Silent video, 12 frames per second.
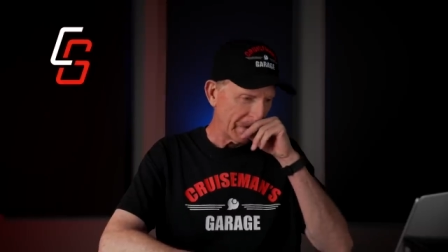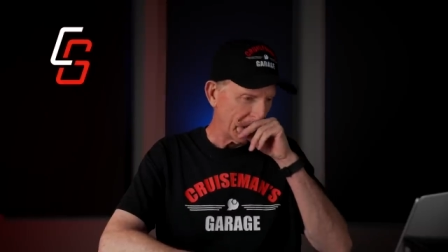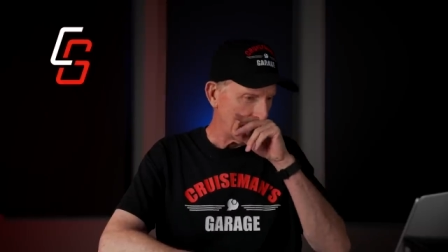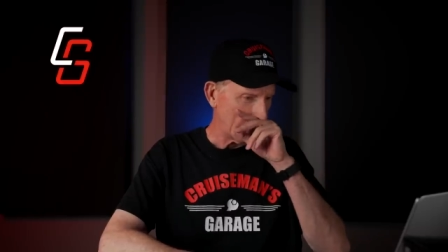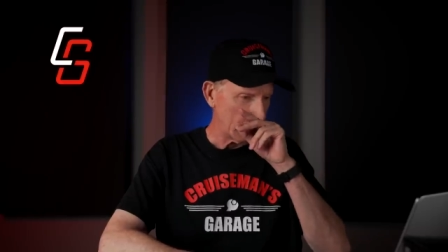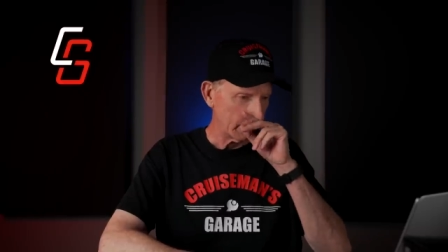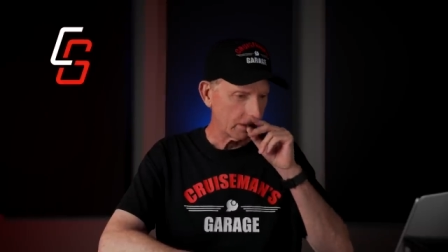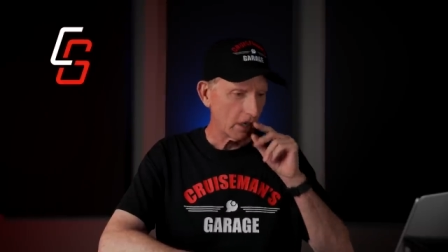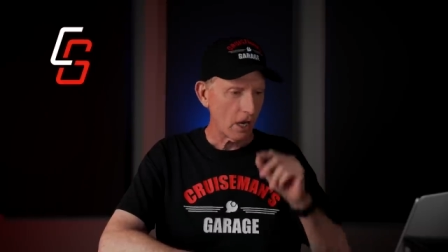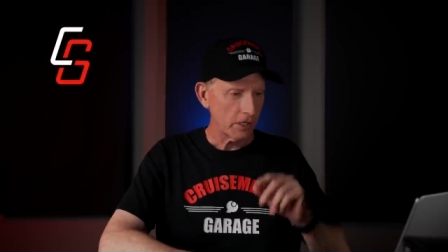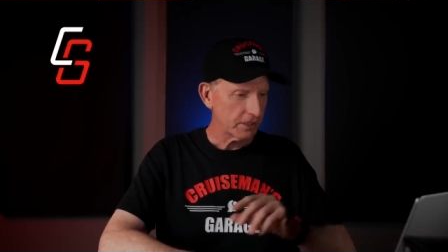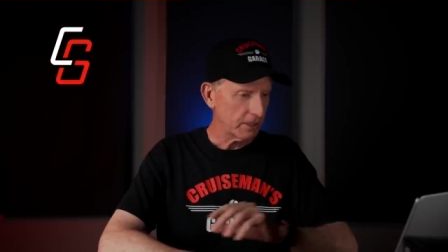uh,
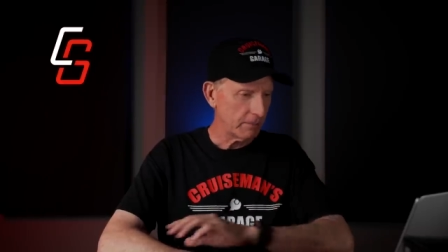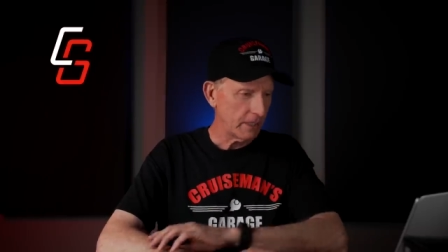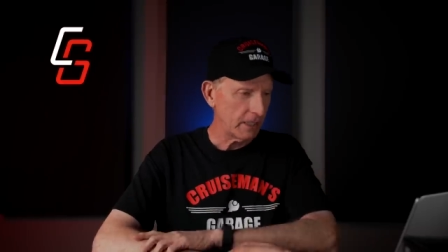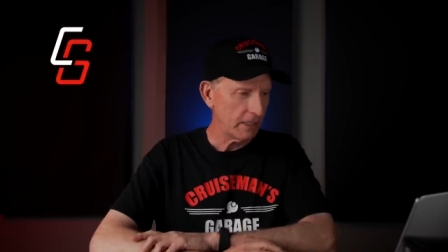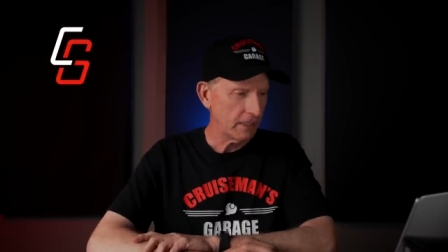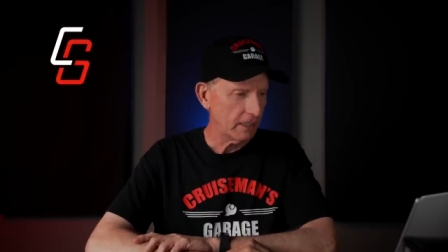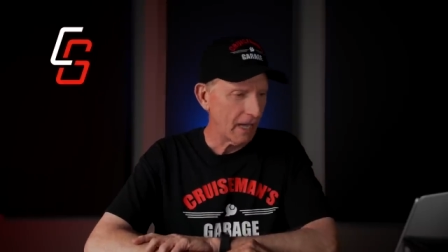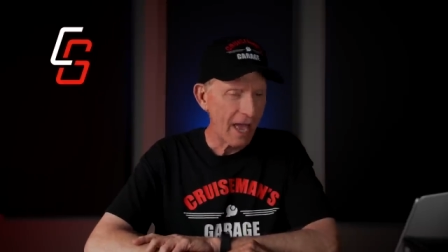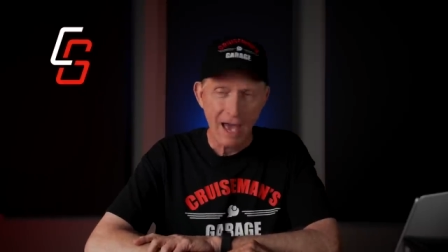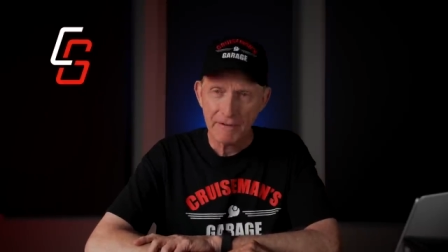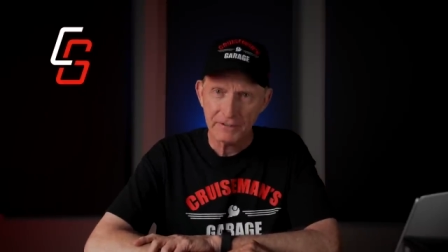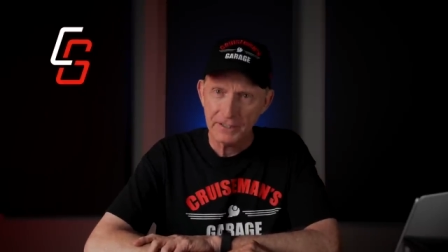causing me
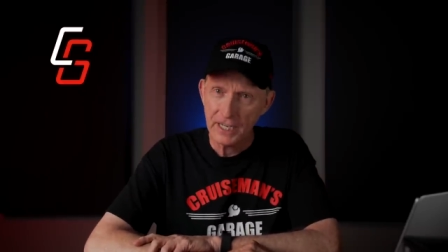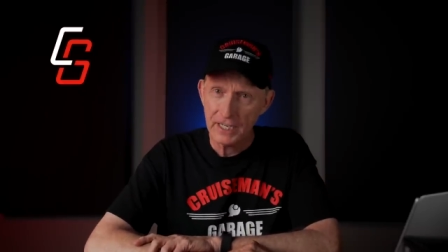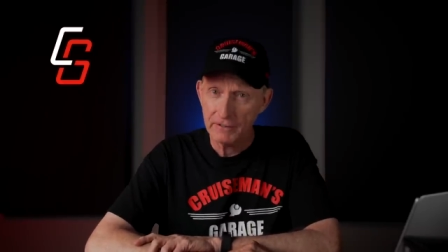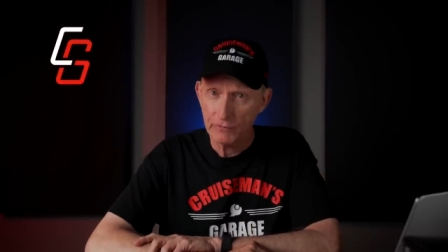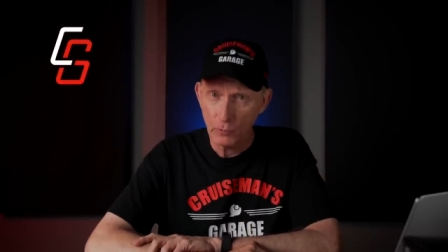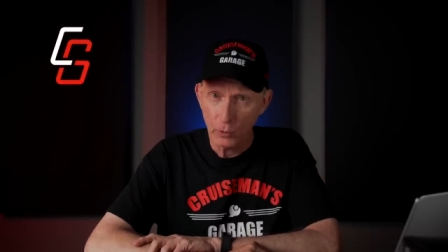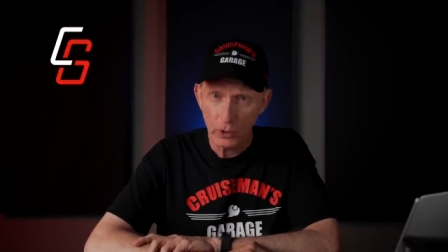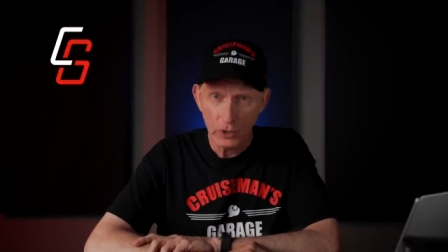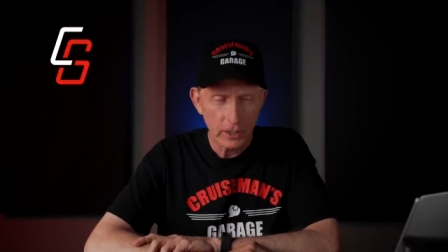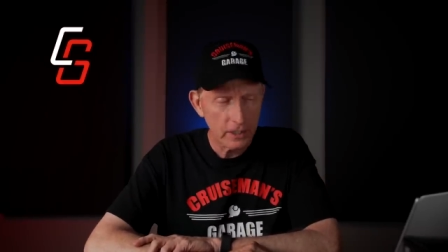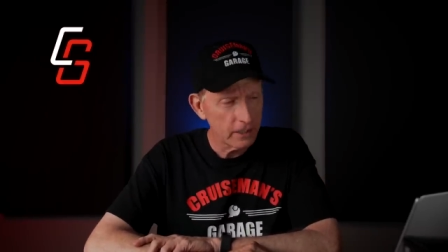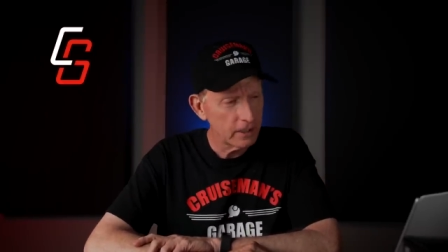half a day of
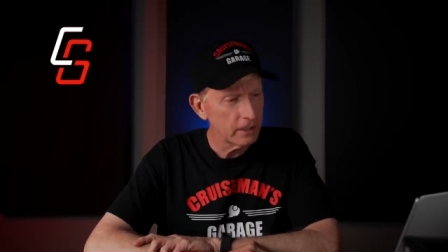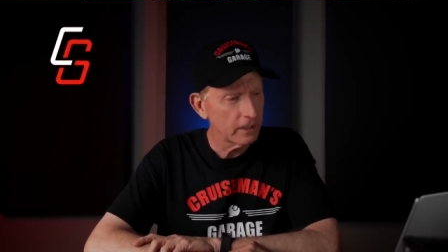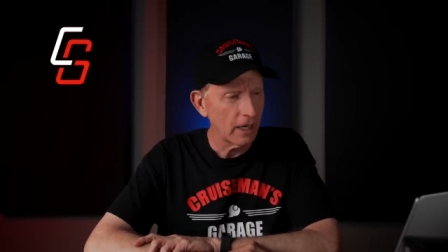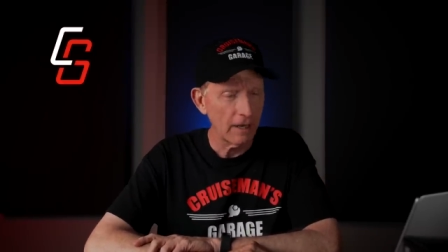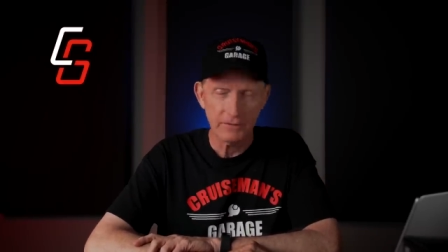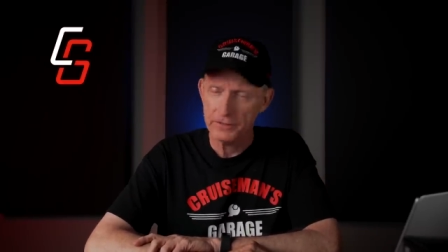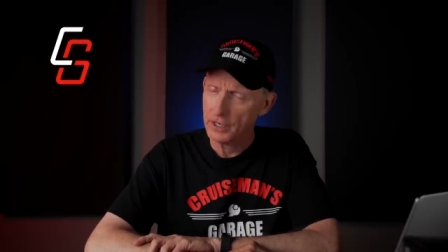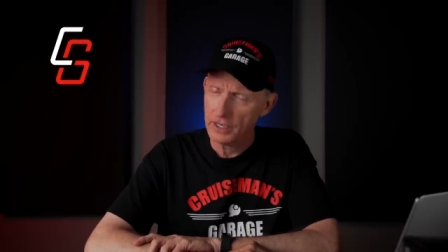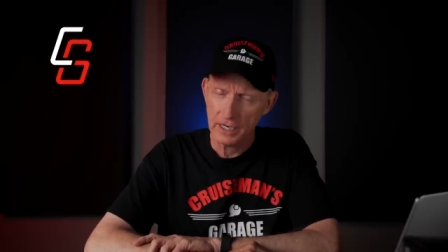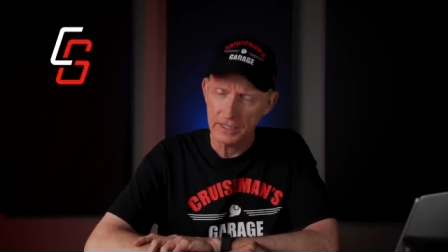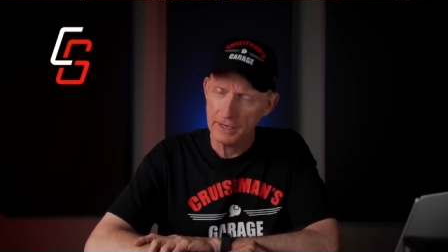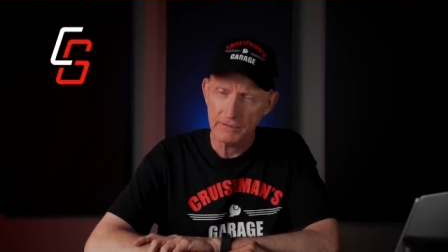work. I thought
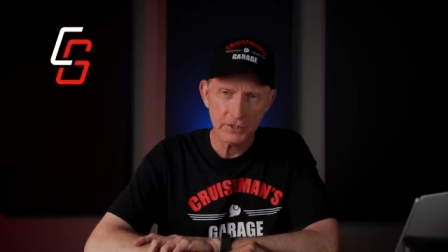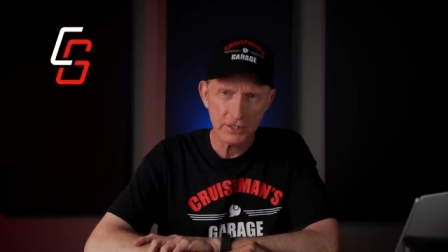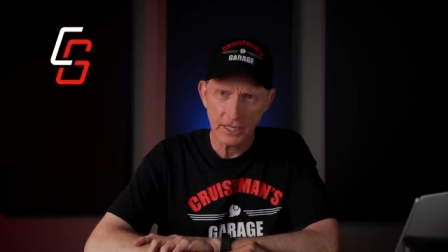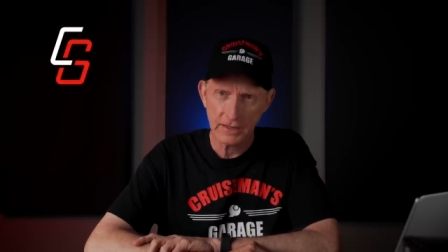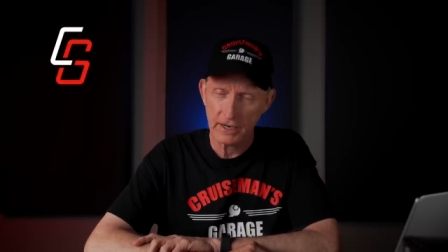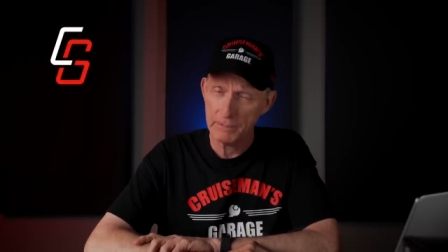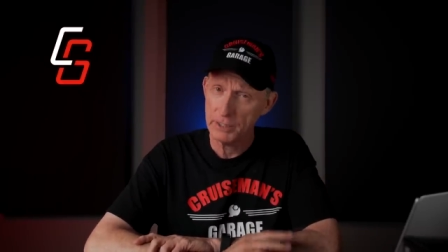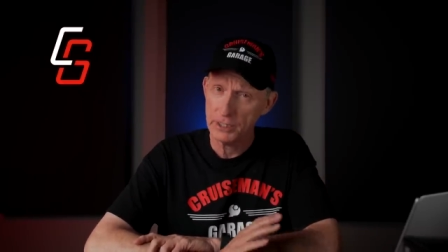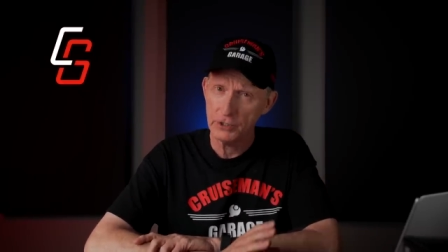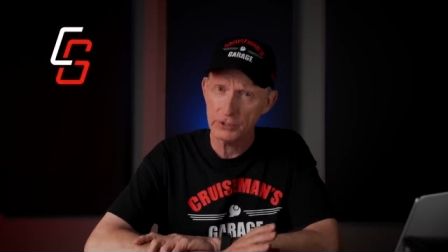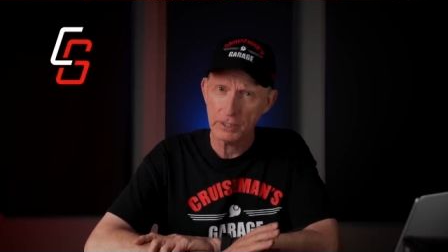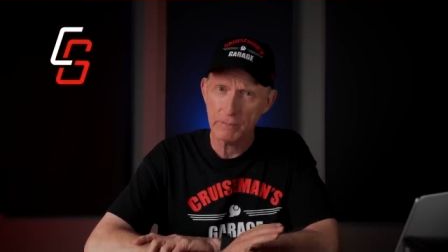I'd never say that. I've been
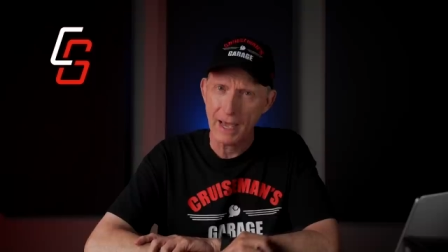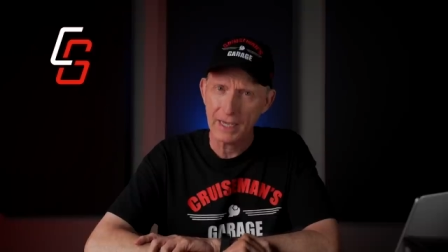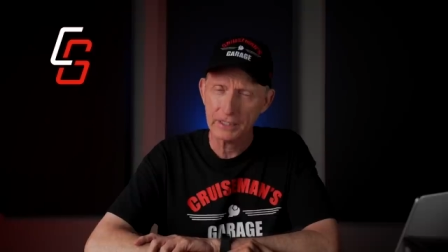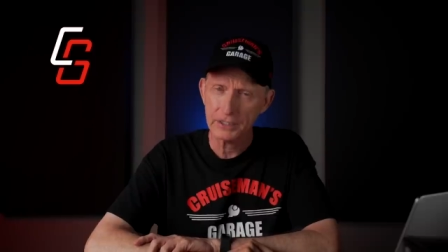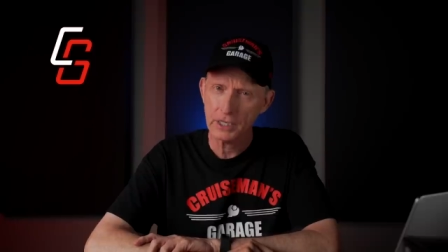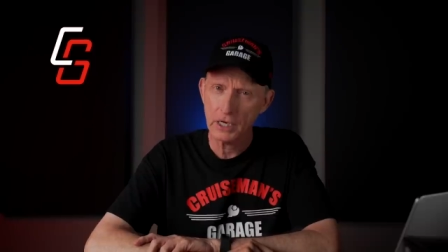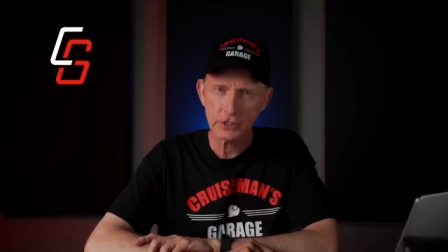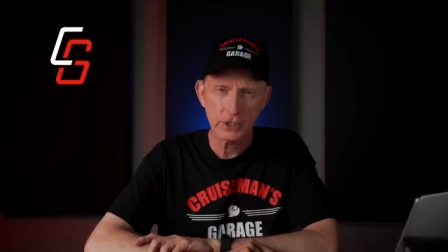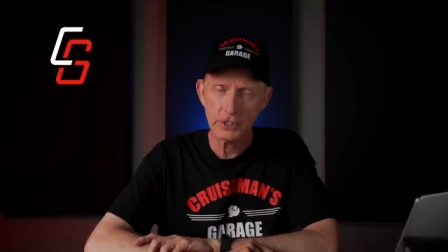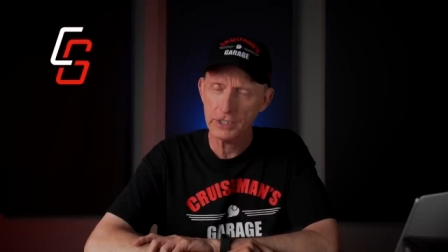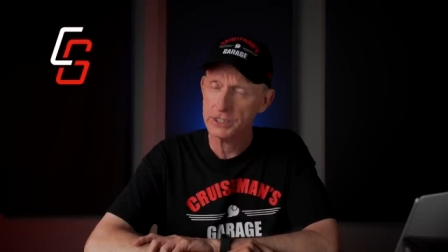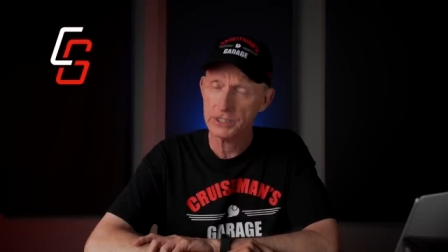using
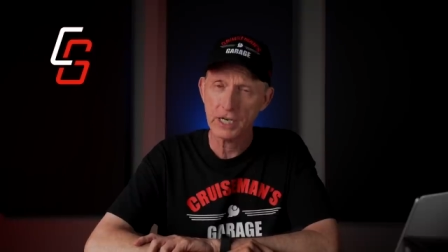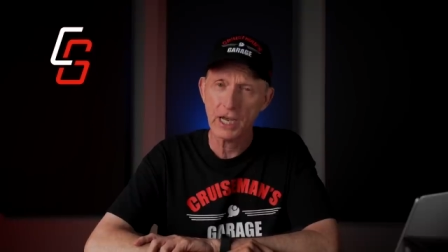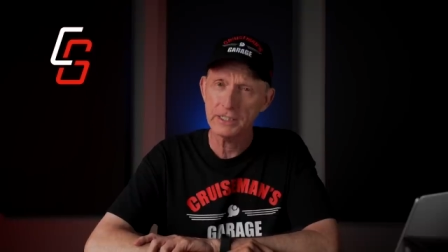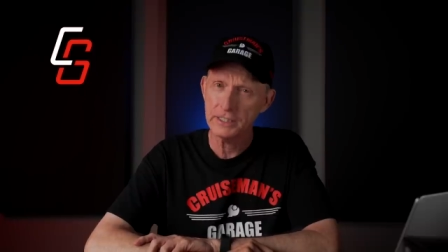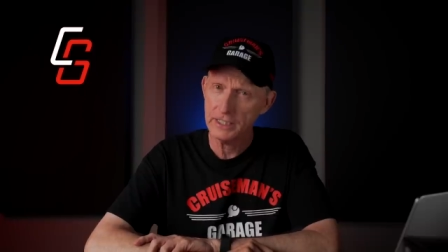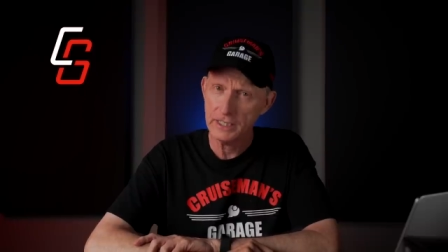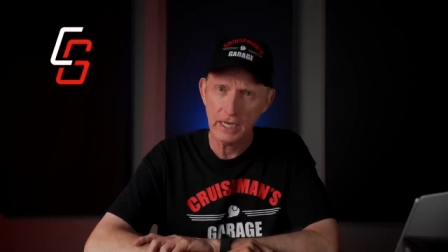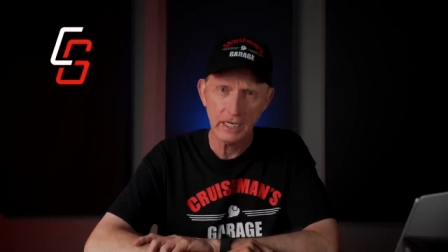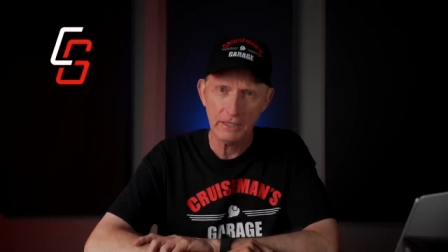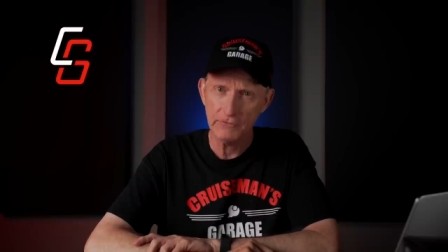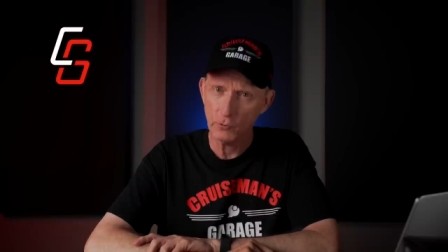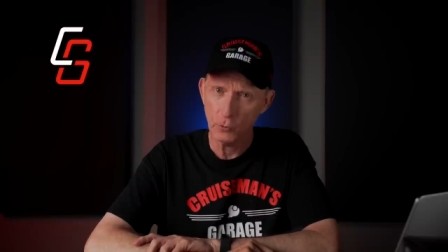Macintoshes since
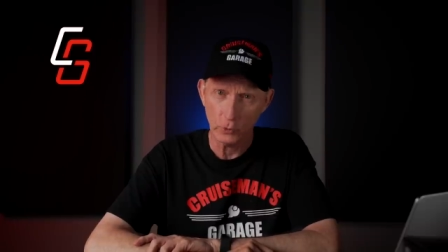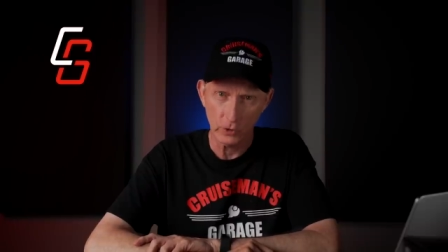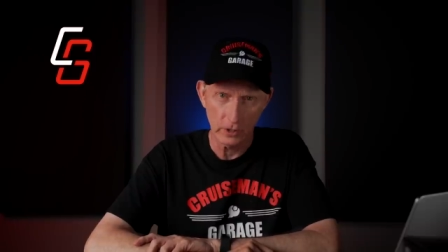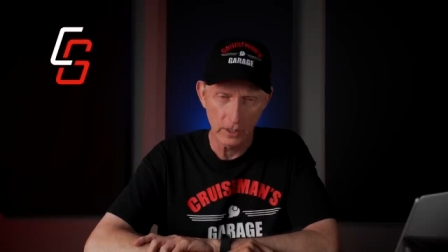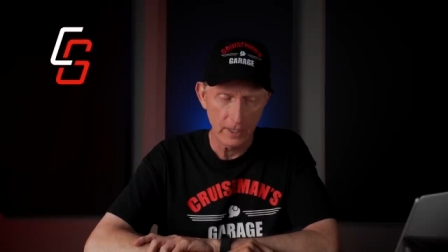1984.